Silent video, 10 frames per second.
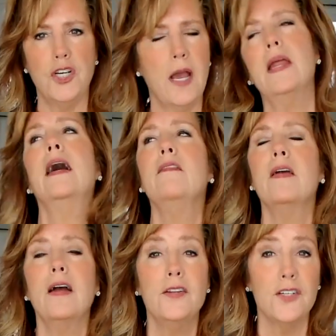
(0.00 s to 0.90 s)
I mean, I,
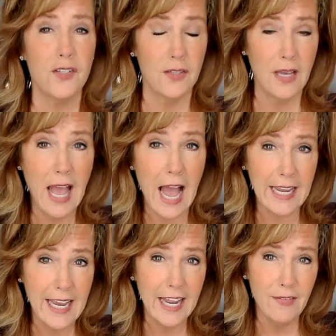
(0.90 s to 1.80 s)
I just, I
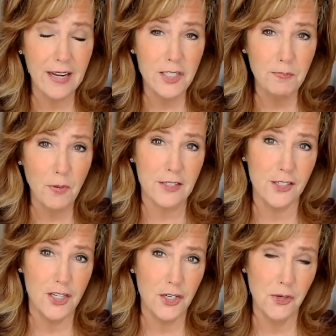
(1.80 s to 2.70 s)
can't even
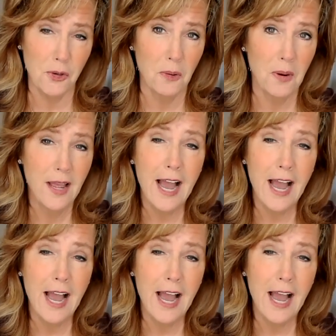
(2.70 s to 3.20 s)
express to you